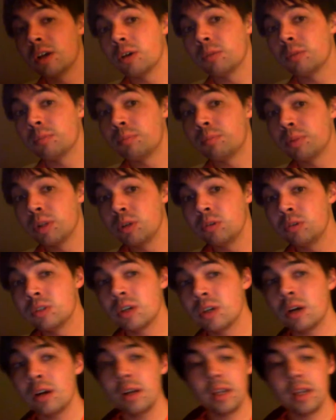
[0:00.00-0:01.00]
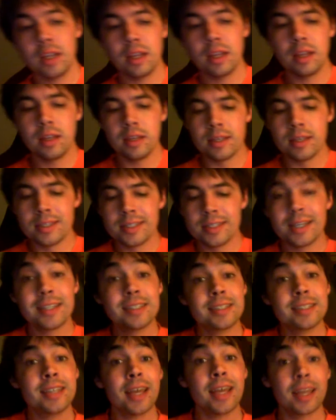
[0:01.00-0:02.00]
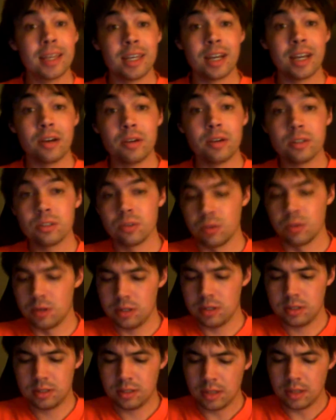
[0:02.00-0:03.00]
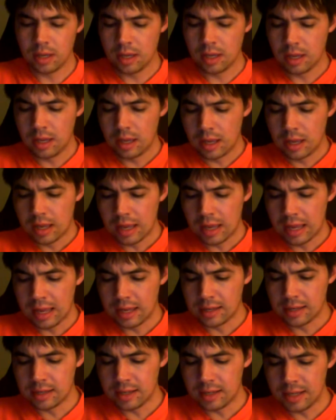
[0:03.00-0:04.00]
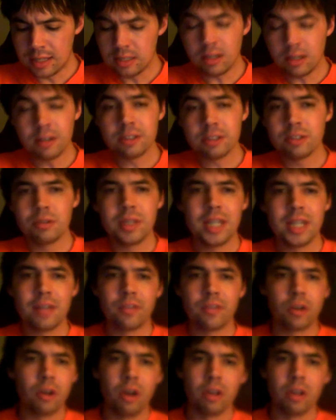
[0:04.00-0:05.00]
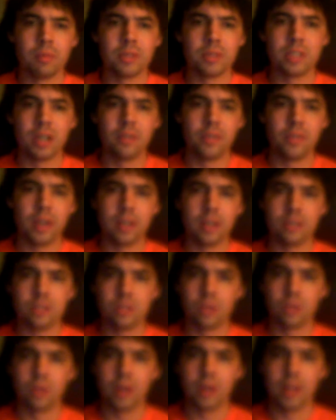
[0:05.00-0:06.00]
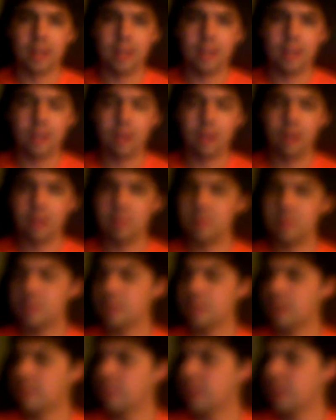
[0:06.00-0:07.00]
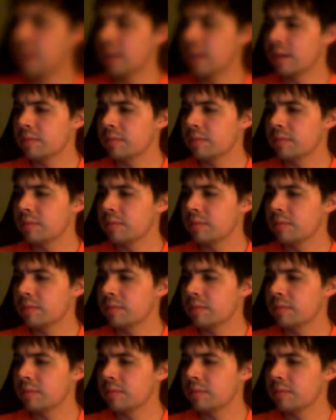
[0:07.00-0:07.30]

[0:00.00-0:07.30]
Plutarch is a secondary source. And he never called himself a historian, he called himself a